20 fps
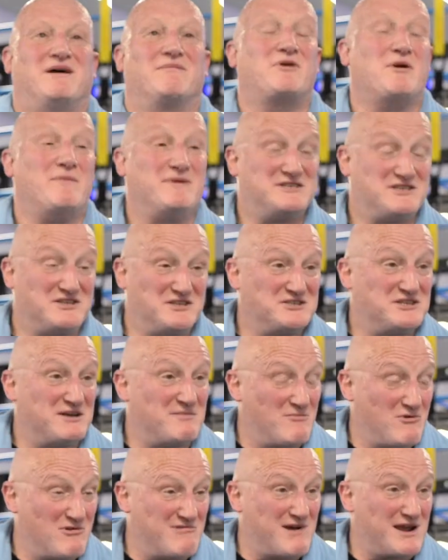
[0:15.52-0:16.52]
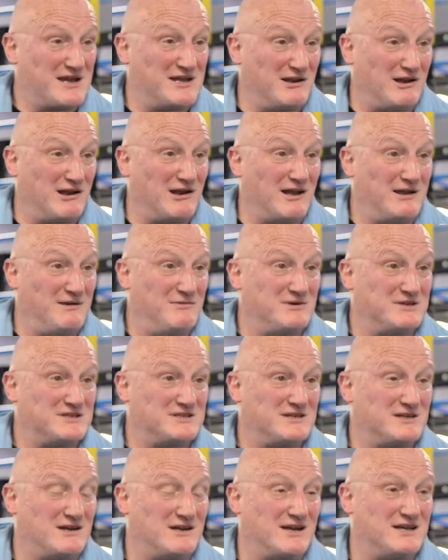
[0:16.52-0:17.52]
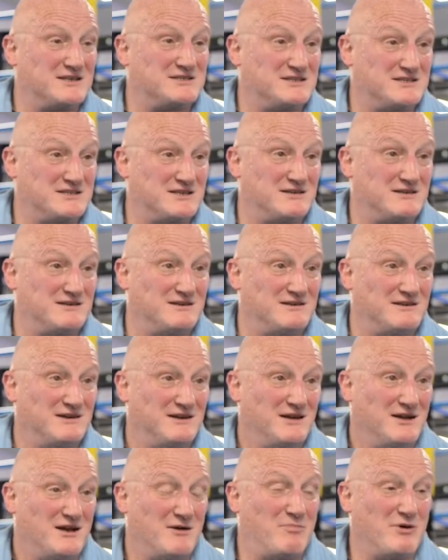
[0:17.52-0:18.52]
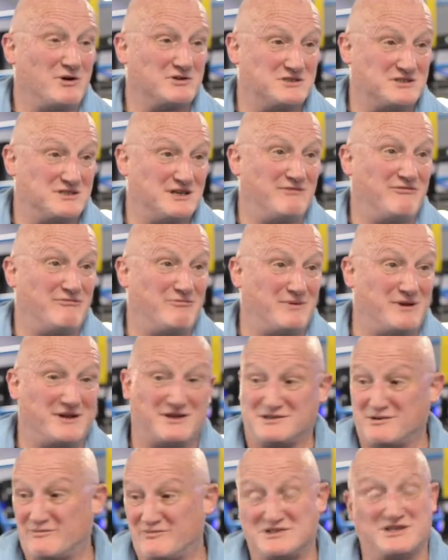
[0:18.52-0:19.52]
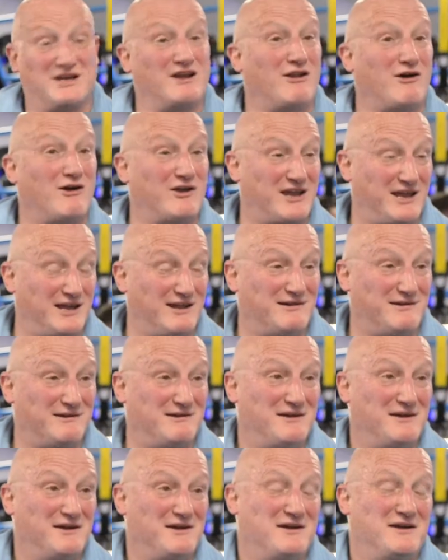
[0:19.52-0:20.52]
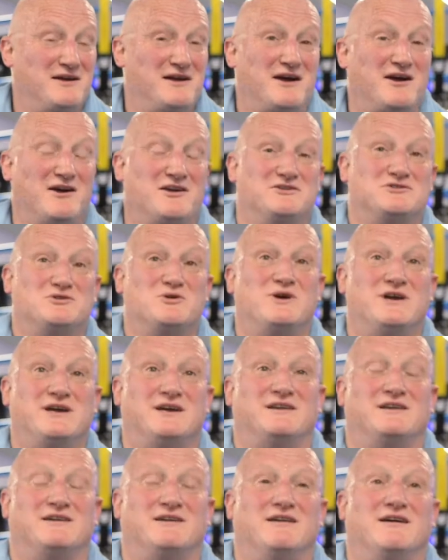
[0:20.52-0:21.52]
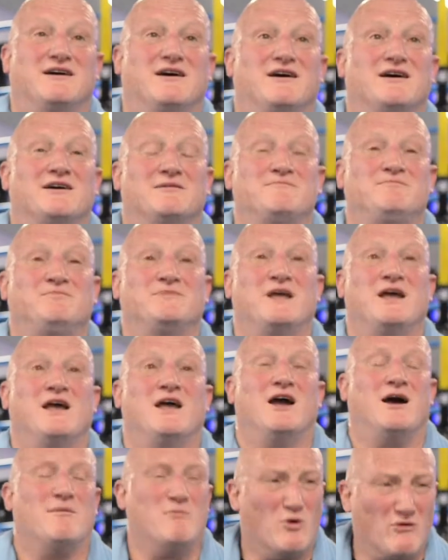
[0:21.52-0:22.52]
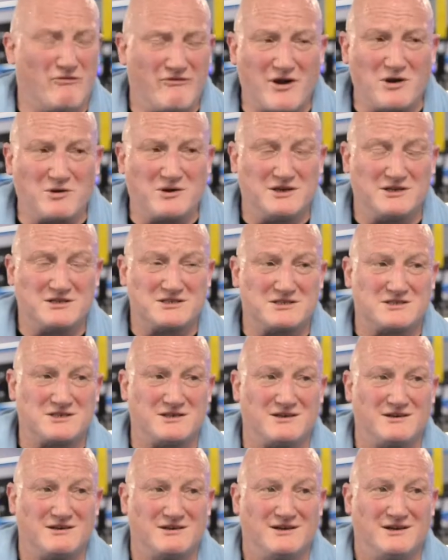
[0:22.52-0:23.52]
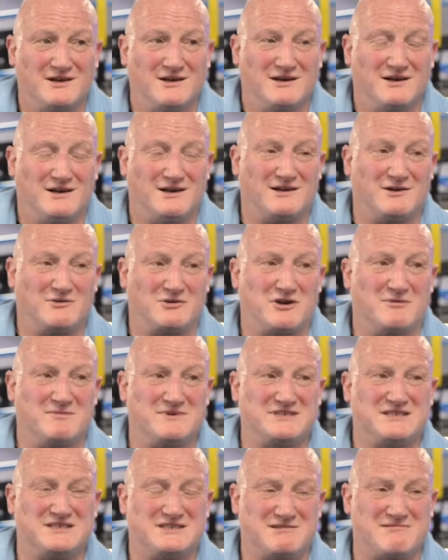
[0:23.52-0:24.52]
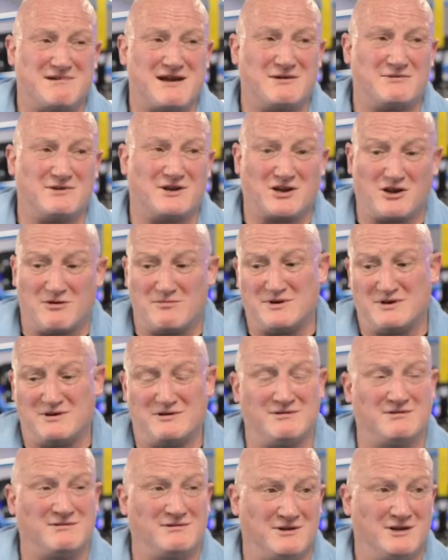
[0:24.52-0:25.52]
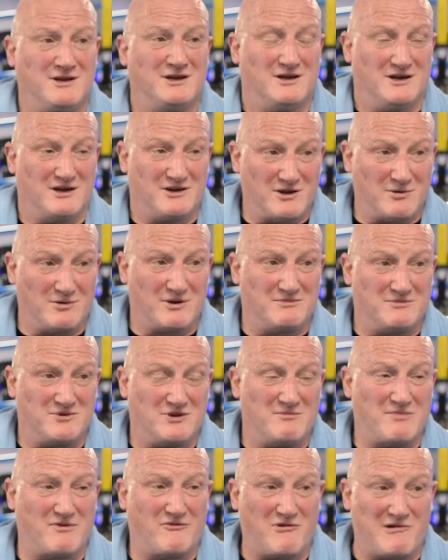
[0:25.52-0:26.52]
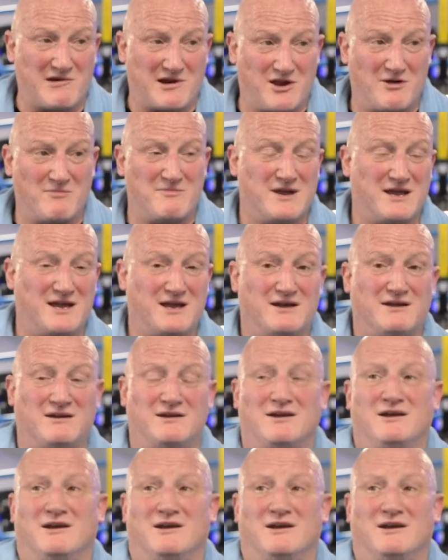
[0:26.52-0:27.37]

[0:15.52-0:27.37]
I'm coming to the gym more regularly, which I guess is a, a positive because obviously I like it. I enjoy it. Um, I'm more focused. I don't come and sit around. I come and I know what I'm doing before I come here.